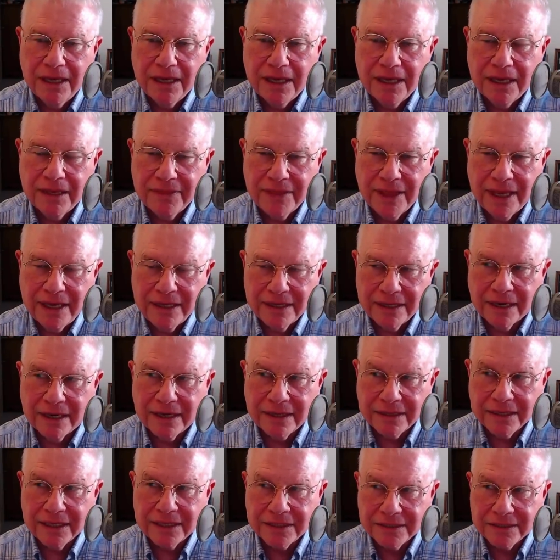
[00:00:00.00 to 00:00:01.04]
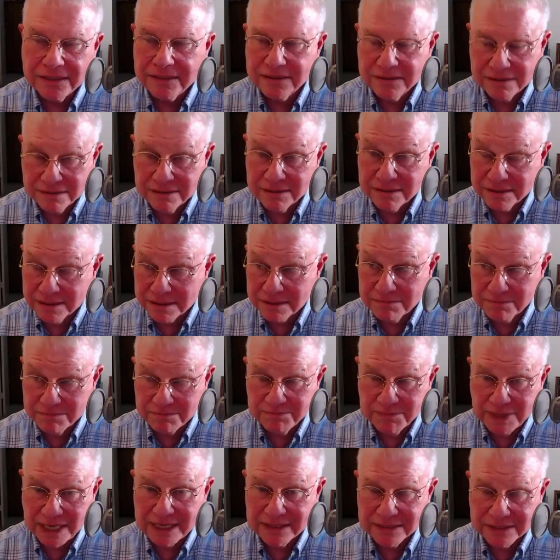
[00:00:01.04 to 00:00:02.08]
And that night, that's this
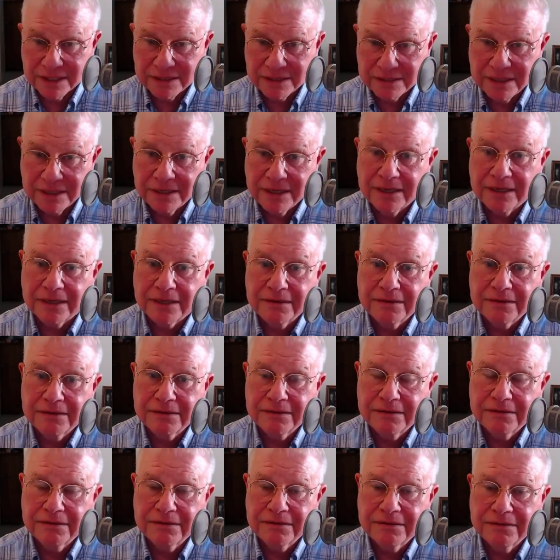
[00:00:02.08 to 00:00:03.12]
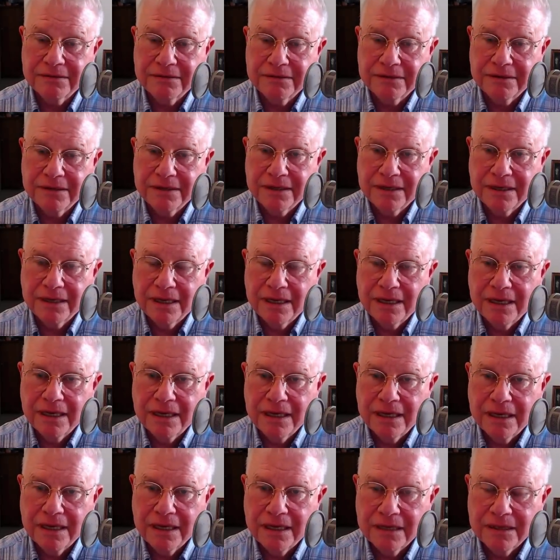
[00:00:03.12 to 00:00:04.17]
past Sunday night,
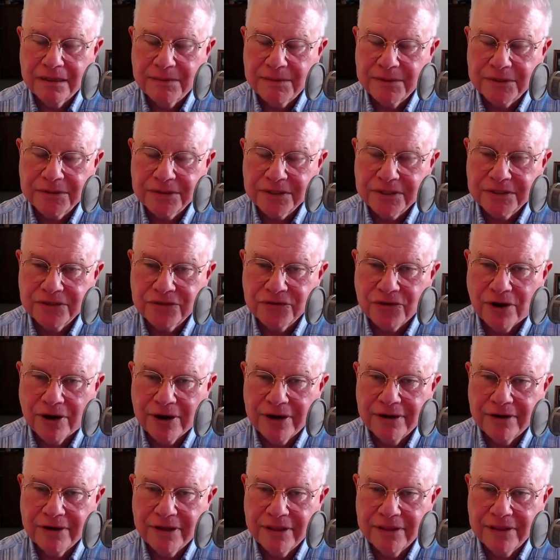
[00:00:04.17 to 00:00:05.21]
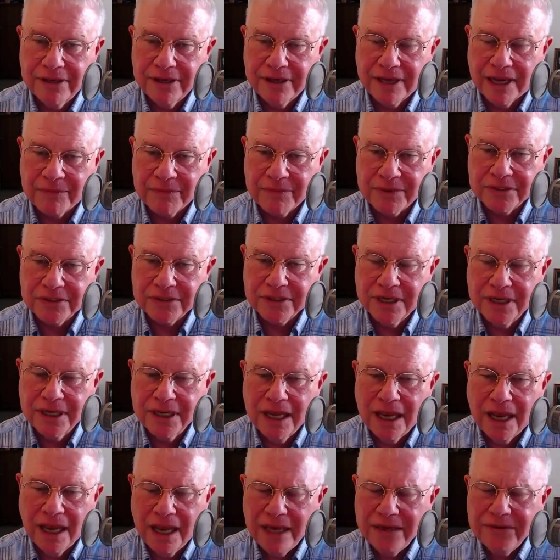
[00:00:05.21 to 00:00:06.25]
the most extraordinary thing happens.
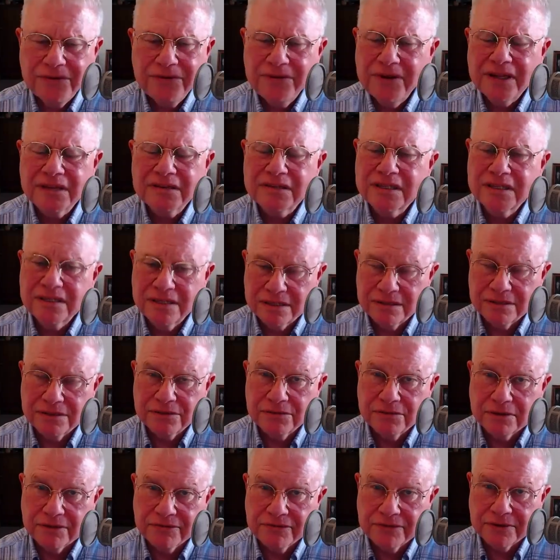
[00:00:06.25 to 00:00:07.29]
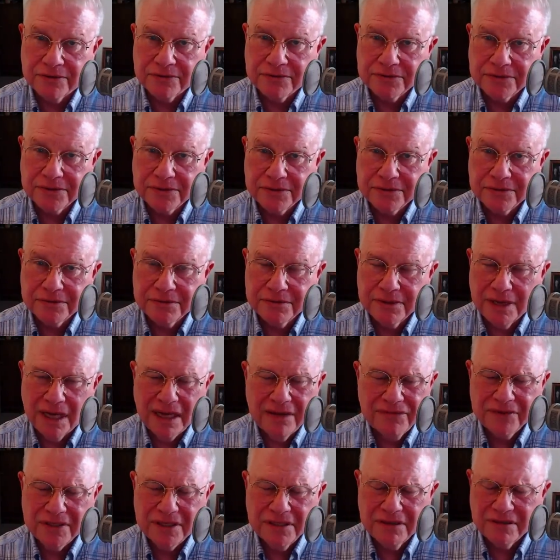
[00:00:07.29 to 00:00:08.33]
I do not see U F Os.
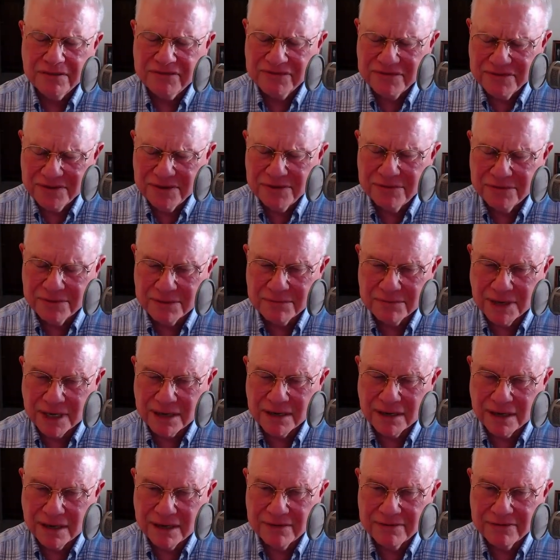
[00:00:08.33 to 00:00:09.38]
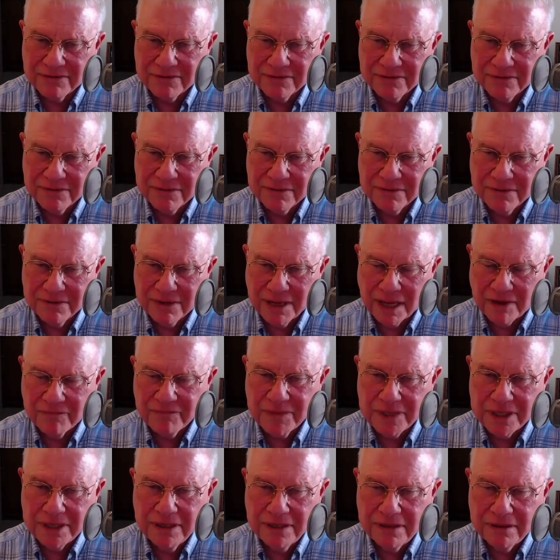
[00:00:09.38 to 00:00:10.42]
I've seen a few in my life. I've
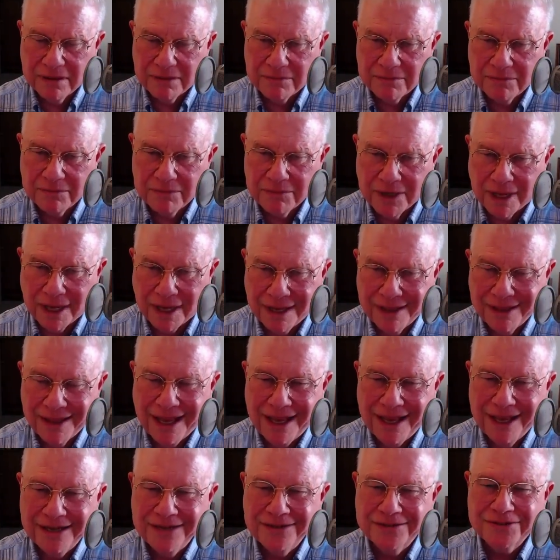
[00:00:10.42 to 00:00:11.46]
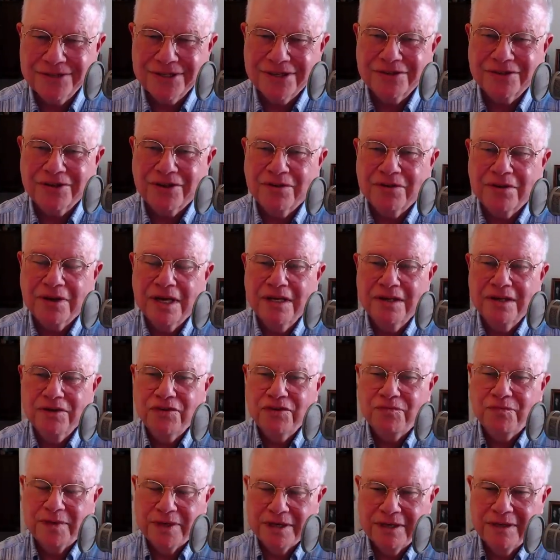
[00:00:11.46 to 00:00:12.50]
been in them. Anne used to joke,
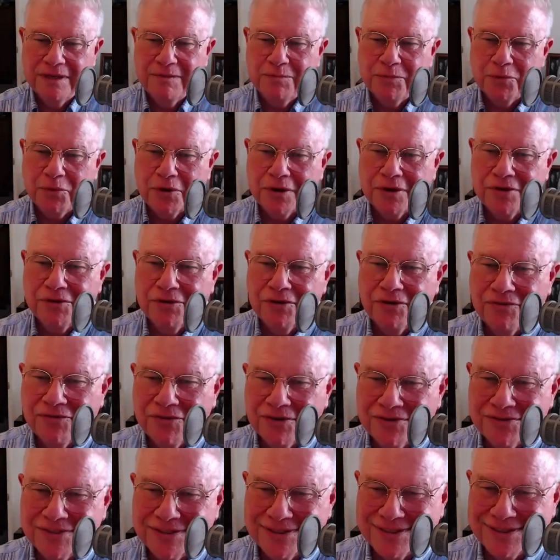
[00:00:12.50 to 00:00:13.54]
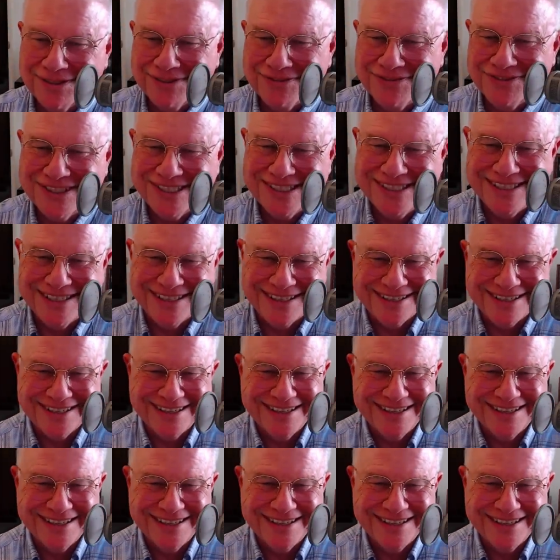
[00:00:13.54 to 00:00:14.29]
you've been in more U F Os than you've seen.